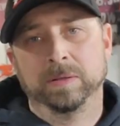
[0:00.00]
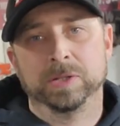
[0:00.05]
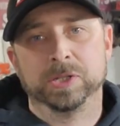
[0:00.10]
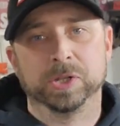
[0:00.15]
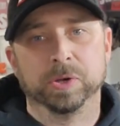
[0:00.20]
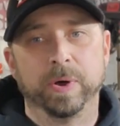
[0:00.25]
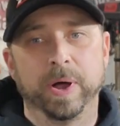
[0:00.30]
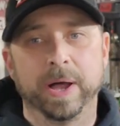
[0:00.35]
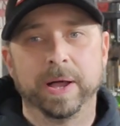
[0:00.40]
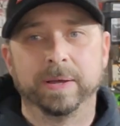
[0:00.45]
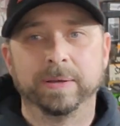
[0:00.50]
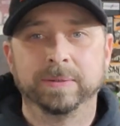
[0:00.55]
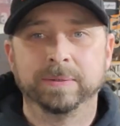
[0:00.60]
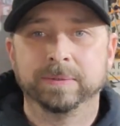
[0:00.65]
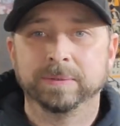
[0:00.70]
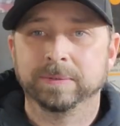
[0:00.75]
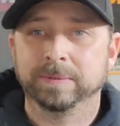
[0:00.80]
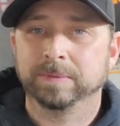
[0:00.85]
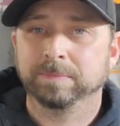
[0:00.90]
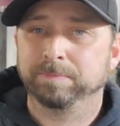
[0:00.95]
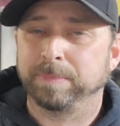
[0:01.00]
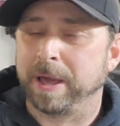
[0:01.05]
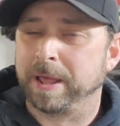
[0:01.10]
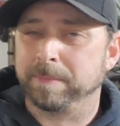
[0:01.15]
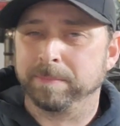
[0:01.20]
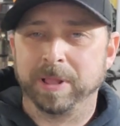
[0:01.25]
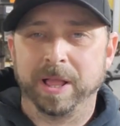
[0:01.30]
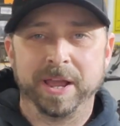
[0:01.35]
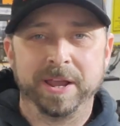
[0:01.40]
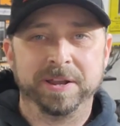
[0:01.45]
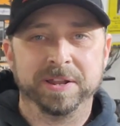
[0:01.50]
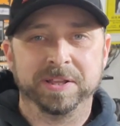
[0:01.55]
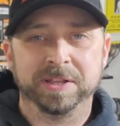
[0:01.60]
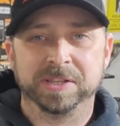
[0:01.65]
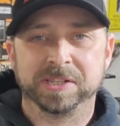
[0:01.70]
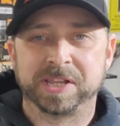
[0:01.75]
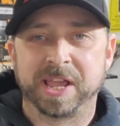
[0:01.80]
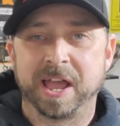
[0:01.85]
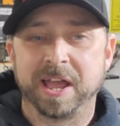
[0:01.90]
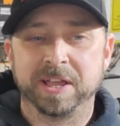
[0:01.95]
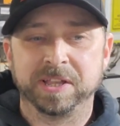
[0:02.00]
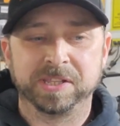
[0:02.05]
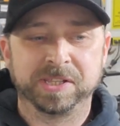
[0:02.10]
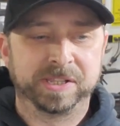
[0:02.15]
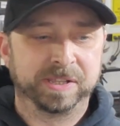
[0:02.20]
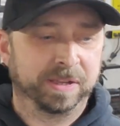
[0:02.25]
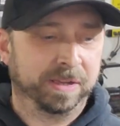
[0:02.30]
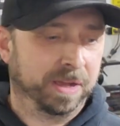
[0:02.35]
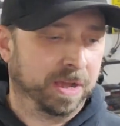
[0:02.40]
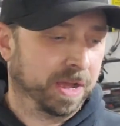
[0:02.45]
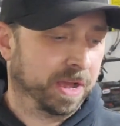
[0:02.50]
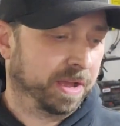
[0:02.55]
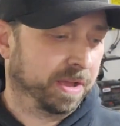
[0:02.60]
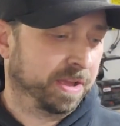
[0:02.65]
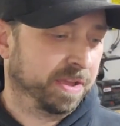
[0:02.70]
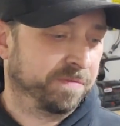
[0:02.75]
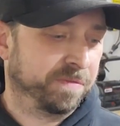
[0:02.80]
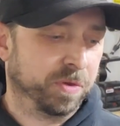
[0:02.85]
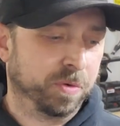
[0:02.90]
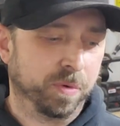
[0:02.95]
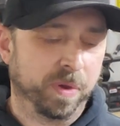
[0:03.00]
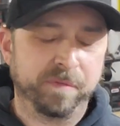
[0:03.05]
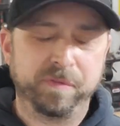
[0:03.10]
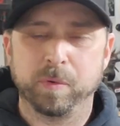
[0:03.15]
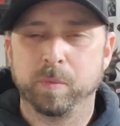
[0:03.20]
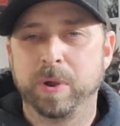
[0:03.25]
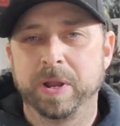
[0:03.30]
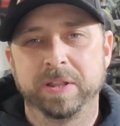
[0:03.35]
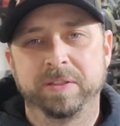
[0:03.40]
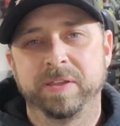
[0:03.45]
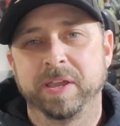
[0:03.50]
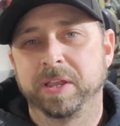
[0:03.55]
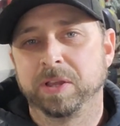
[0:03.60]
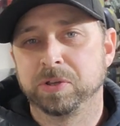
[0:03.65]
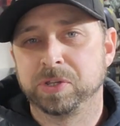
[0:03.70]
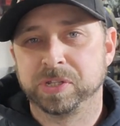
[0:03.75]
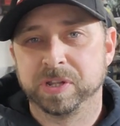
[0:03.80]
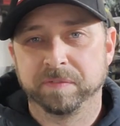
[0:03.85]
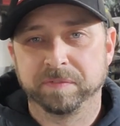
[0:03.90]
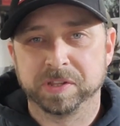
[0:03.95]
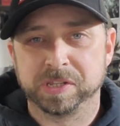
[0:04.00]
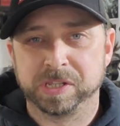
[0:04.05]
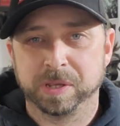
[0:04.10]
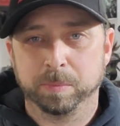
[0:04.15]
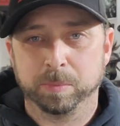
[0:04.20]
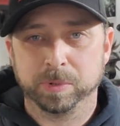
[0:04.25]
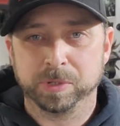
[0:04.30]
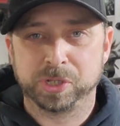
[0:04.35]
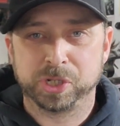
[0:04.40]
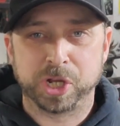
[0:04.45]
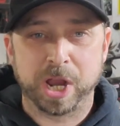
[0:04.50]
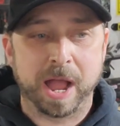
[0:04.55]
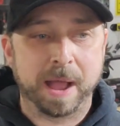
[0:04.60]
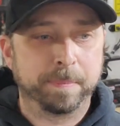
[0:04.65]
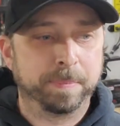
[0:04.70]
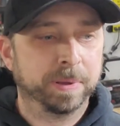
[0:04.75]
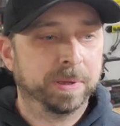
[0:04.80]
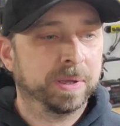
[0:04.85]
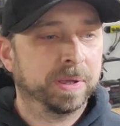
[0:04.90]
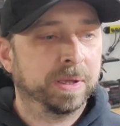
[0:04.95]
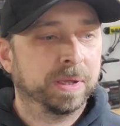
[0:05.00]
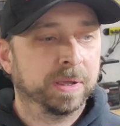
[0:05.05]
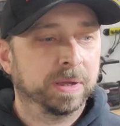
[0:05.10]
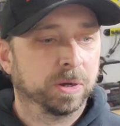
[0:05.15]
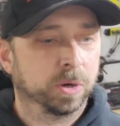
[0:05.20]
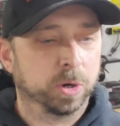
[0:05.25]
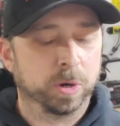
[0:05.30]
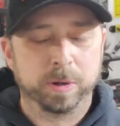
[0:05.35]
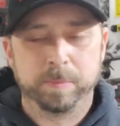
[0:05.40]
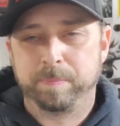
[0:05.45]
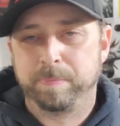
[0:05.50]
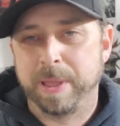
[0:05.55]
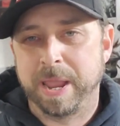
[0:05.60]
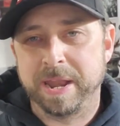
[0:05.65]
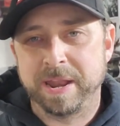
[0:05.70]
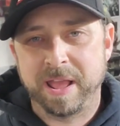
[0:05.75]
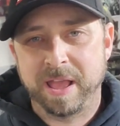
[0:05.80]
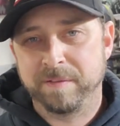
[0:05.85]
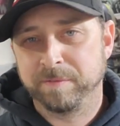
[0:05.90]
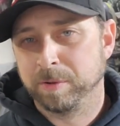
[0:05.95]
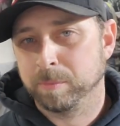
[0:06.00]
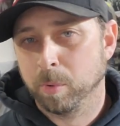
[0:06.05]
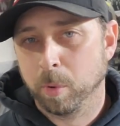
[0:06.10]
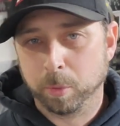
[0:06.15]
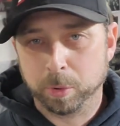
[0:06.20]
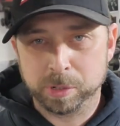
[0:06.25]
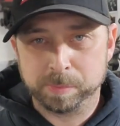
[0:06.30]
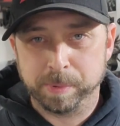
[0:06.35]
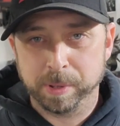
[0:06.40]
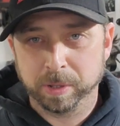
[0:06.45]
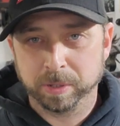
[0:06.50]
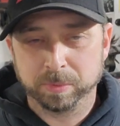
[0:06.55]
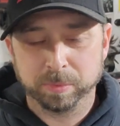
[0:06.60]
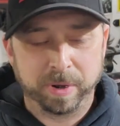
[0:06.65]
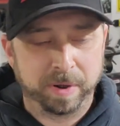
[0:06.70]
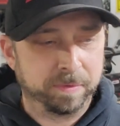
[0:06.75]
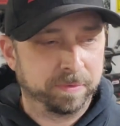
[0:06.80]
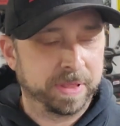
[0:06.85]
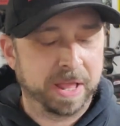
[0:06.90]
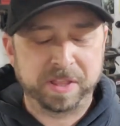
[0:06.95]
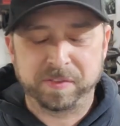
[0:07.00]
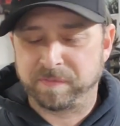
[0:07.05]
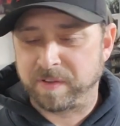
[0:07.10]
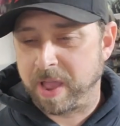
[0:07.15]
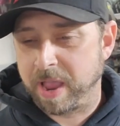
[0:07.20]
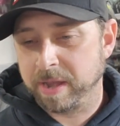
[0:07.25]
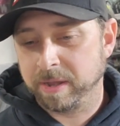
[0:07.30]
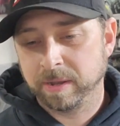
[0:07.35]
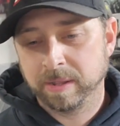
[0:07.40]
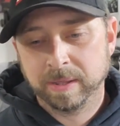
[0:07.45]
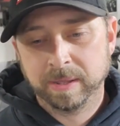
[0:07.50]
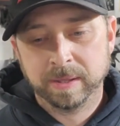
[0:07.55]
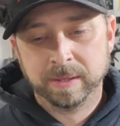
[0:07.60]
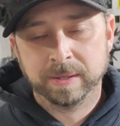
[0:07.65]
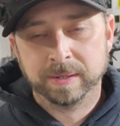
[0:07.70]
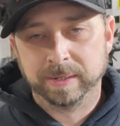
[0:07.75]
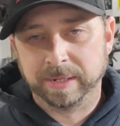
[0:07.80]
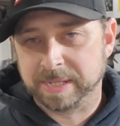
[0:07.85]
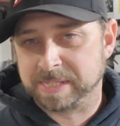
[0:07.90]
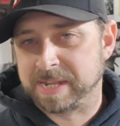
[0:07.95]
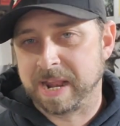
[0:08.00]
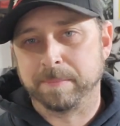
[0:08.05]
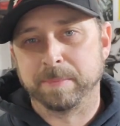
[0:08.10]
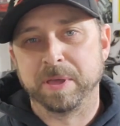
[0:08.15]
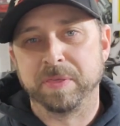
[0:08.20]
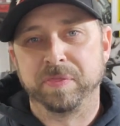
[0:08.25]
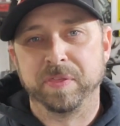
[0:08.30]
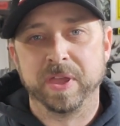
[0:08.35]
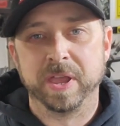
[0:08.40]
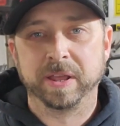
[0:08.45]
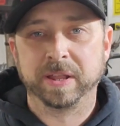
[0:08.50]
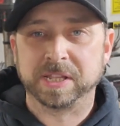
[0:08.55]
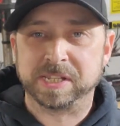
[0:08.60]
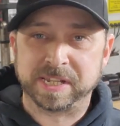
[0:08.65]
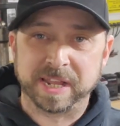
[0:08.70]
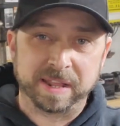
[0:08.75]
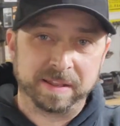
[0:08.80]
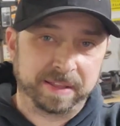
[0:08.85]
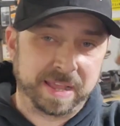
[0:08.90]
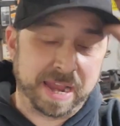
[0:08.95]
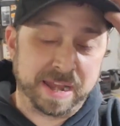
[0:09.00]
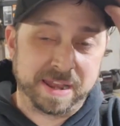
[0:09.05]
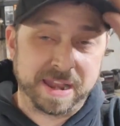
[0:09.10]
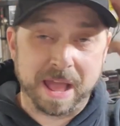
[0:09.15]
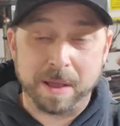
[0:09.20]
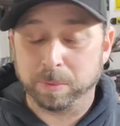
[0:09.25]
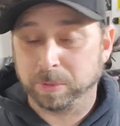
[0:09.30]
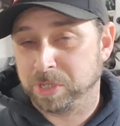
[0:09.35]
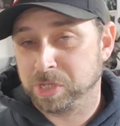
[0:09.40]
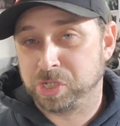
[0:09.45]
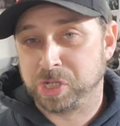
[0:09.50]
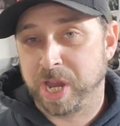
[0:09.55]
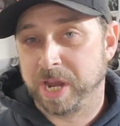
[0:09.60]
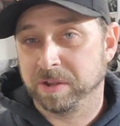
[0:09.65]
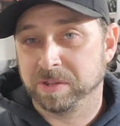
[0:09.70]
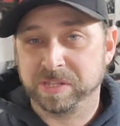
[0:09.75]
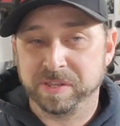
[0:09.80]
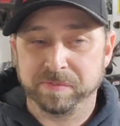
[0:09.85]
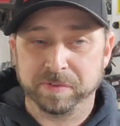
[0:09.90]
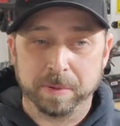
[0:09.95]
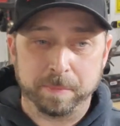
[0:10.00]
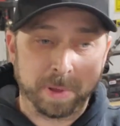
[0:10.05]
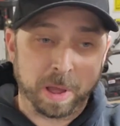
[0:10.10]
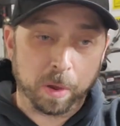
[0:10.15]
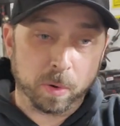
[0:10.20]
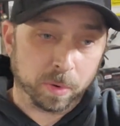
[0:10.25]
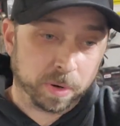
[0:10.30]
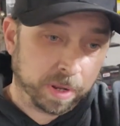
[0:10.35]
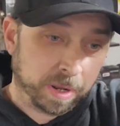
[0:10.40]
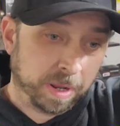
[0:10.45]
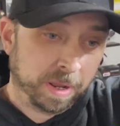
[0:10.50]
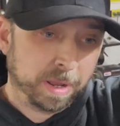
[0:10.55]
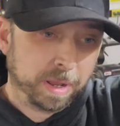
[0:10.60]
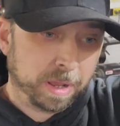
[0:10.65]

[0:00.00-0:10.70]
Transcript: So, uh, bottom line is, guys, uh, if you if you want to take your stuff to someone's shop or pay to have your motors built, whatever, that's fine. That's not my thing. That's kind of not what this channel is even about.